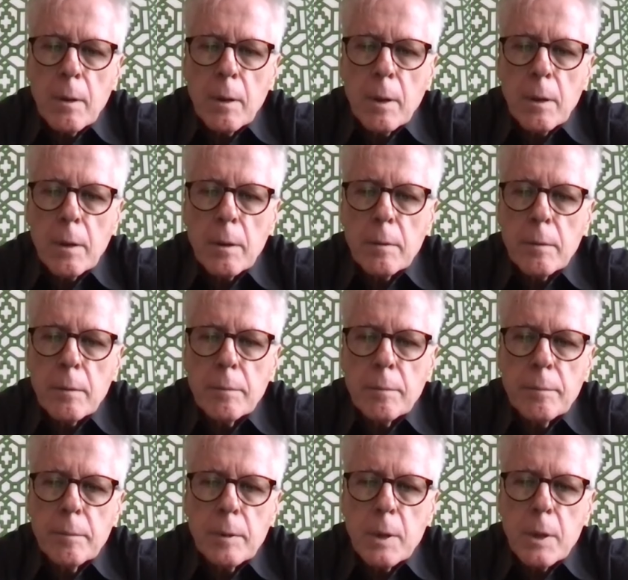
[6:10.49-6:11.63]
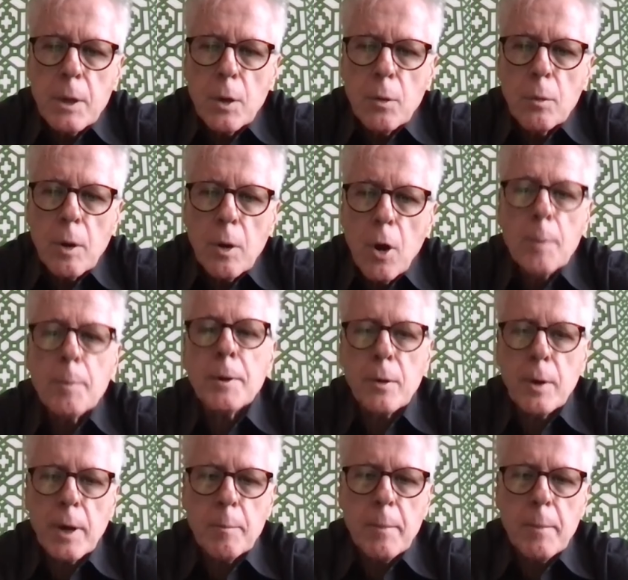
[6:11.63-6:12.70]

uh, you know, carpenter had